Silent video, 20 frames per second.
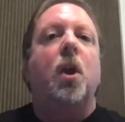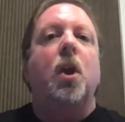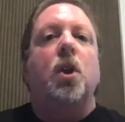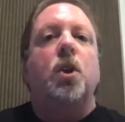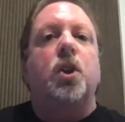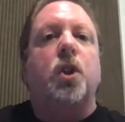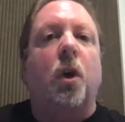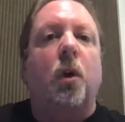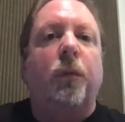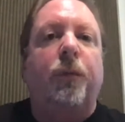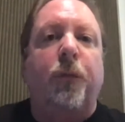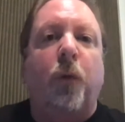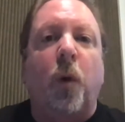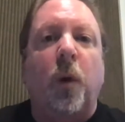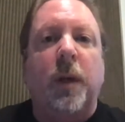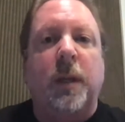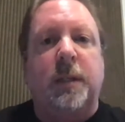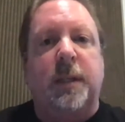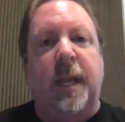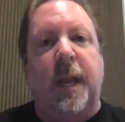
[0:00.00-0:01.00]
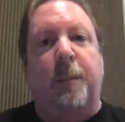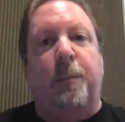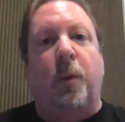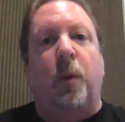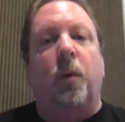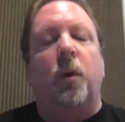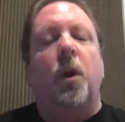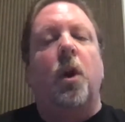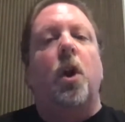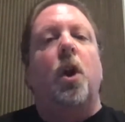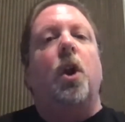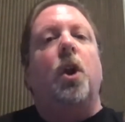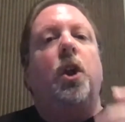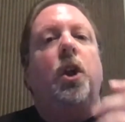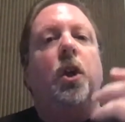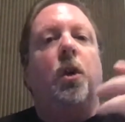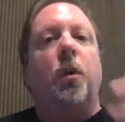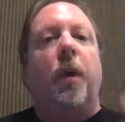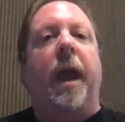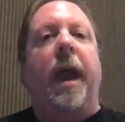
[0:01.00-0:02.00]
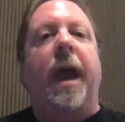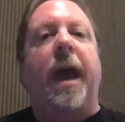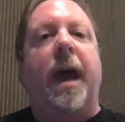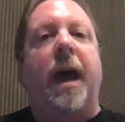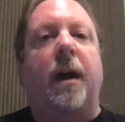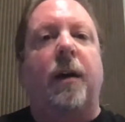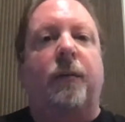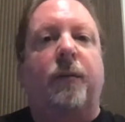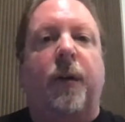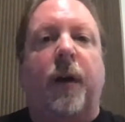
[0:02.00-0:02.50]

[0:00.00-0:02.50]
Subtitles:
So for example, you have,